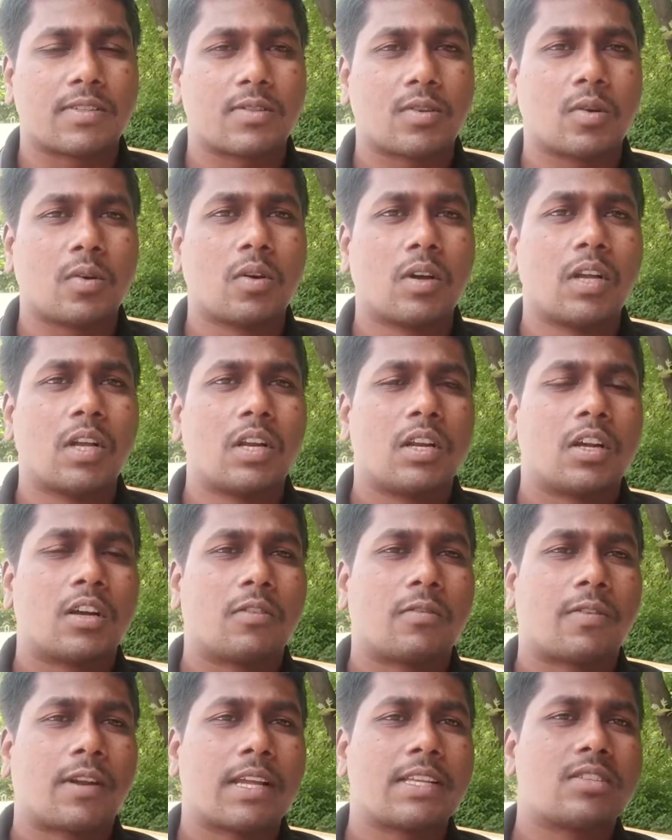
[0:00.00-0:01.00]
So
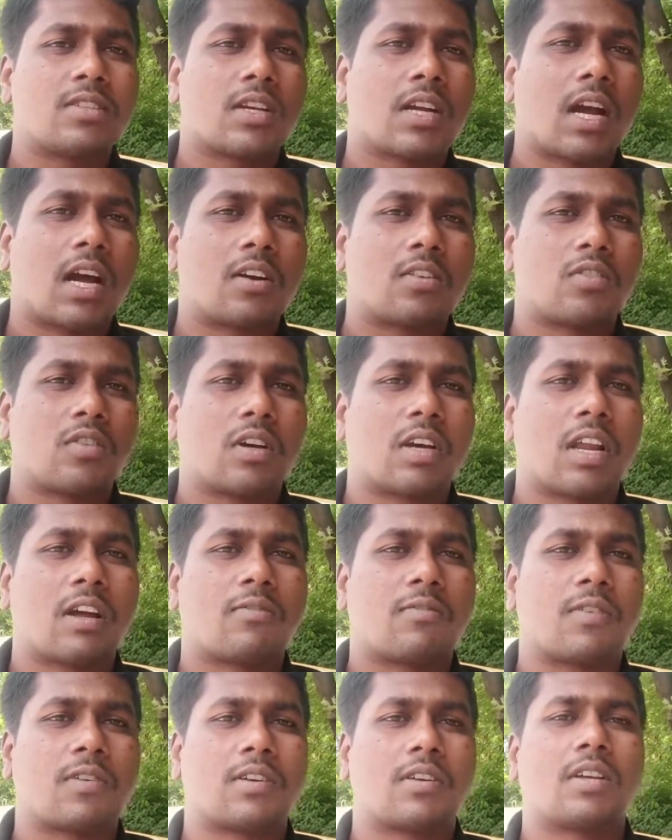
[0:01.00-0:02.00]
a French
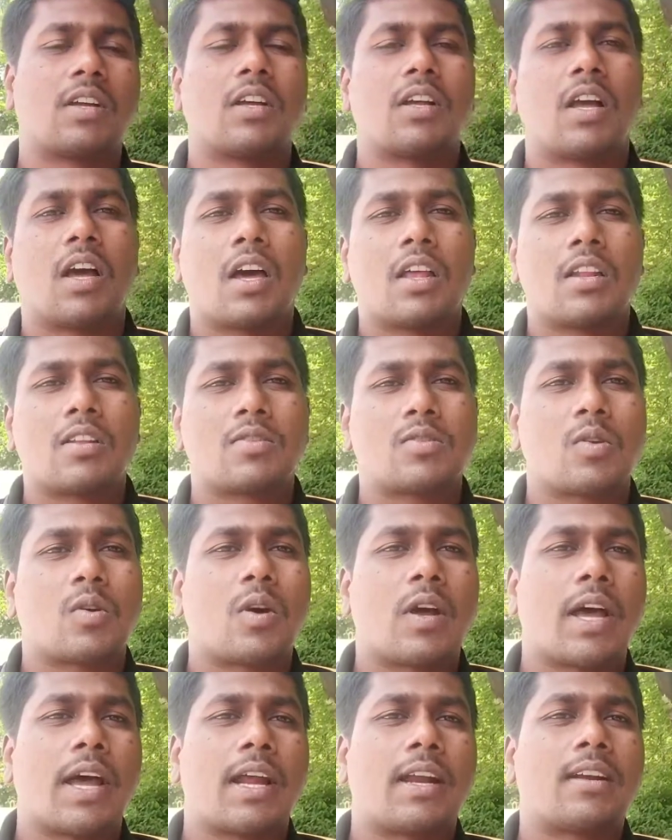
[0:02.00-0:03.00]
cartographer
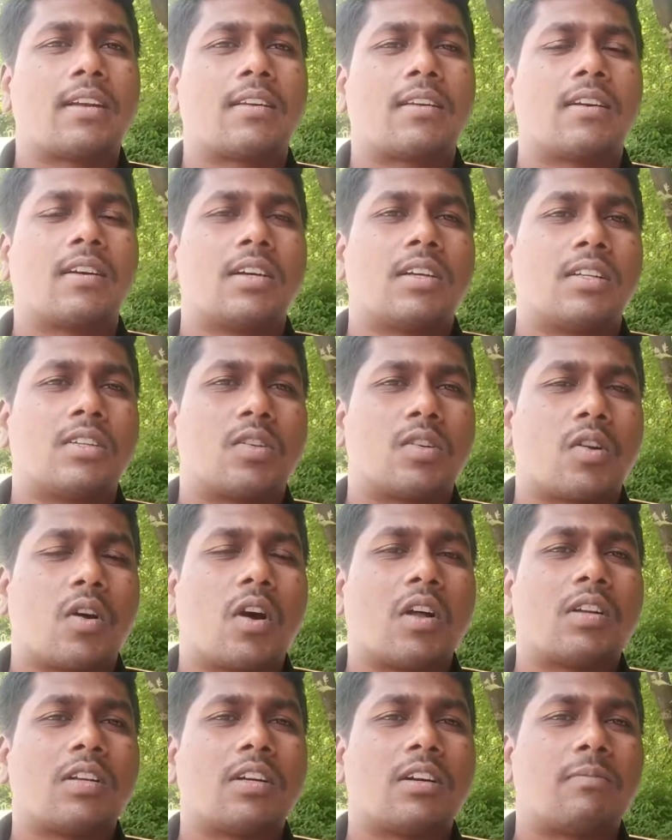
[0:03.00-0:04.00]
also had
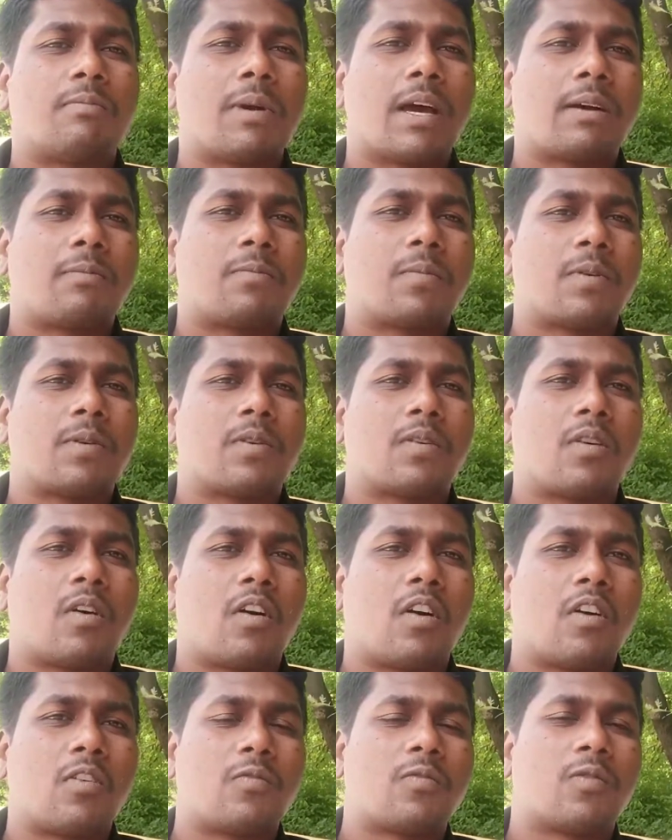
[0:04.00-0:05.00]
drawn a map
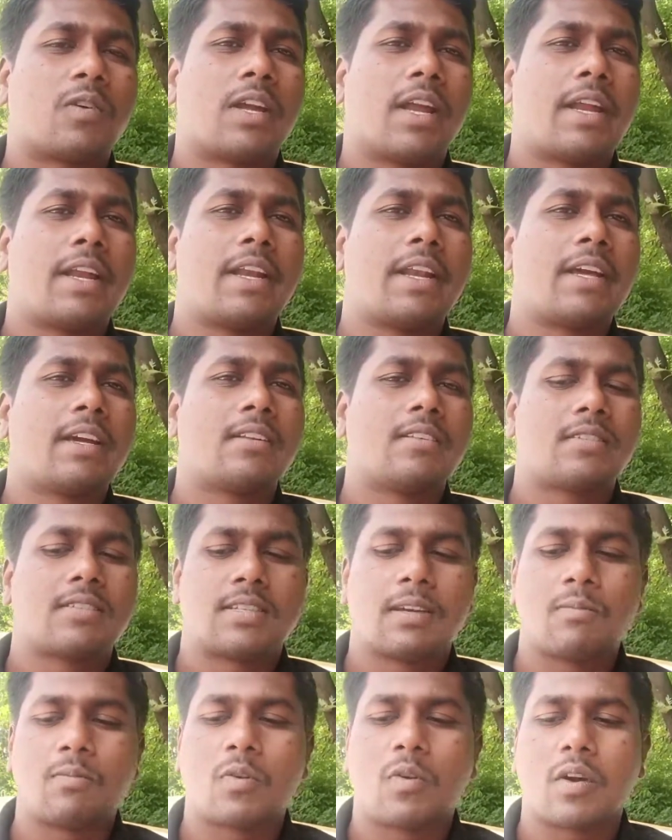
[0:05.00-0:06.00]
of Indian
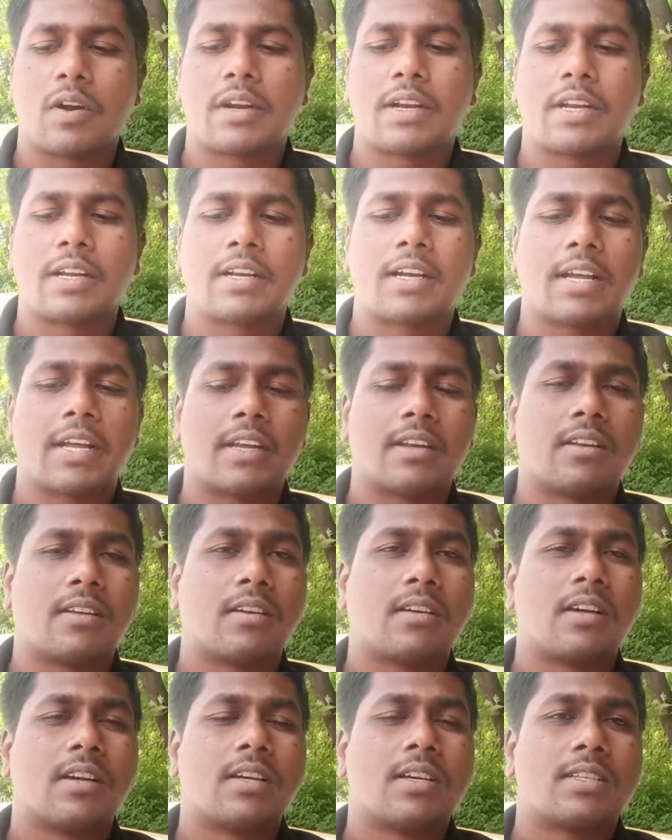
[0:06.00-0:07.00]
subcontinent in
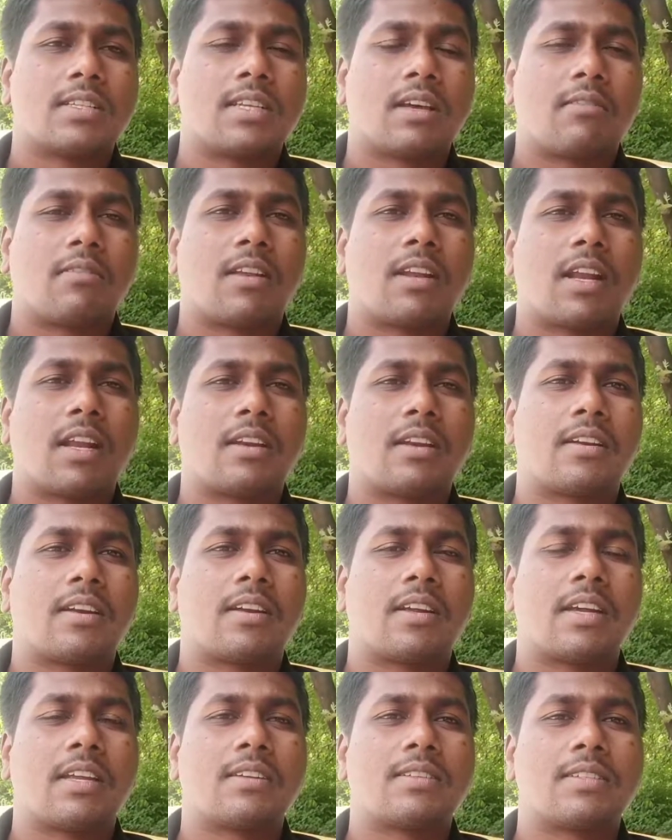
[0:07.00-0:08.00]

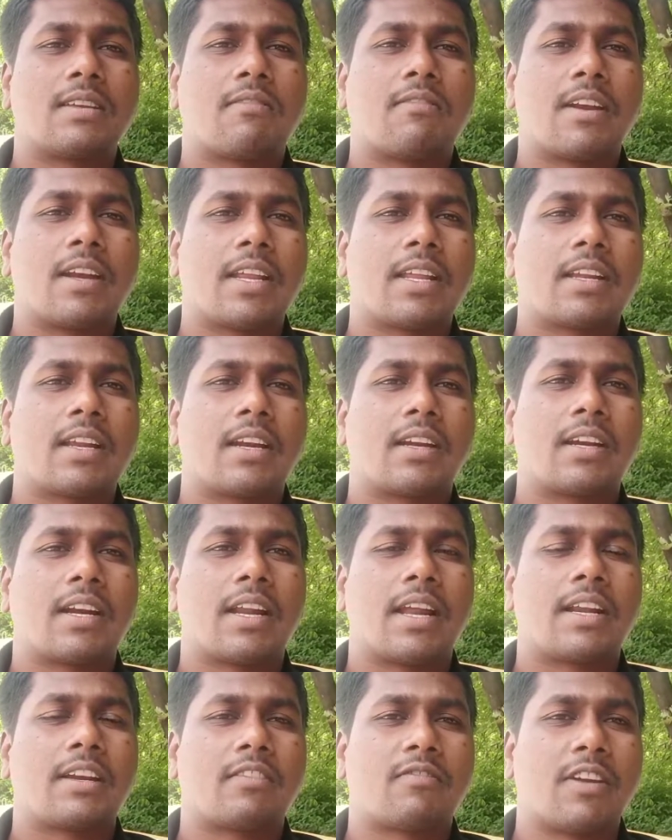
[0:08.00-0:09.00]

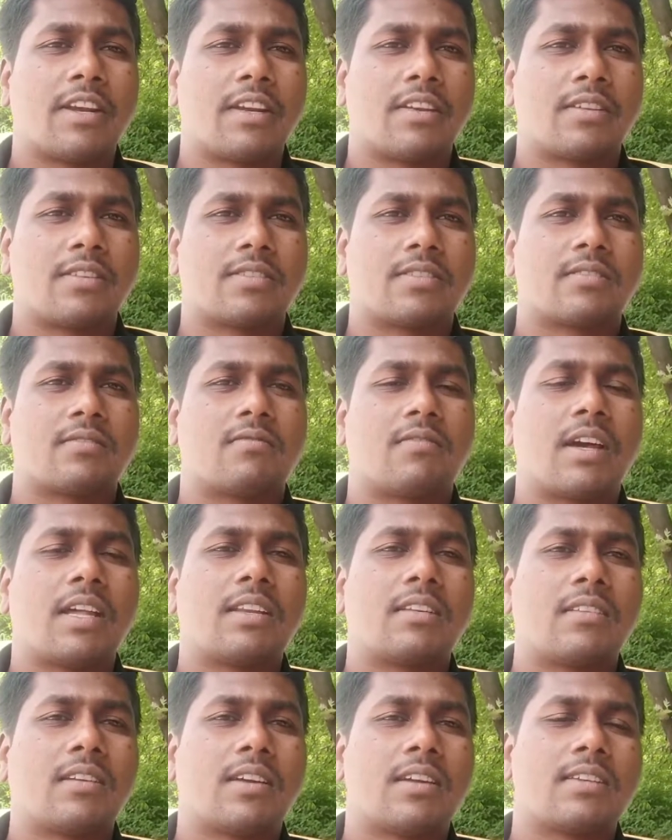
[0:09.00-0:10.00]
1720s.
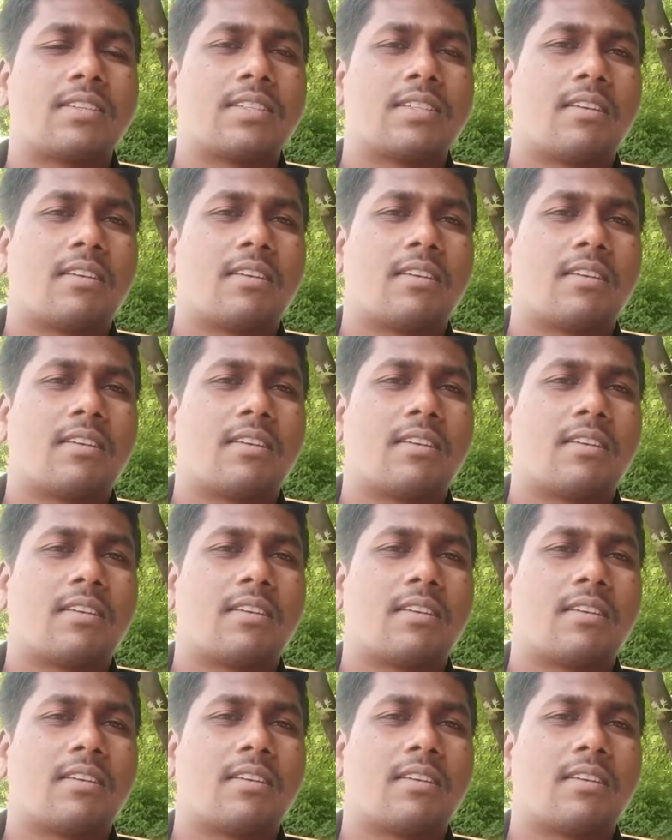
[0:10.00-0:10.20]
When in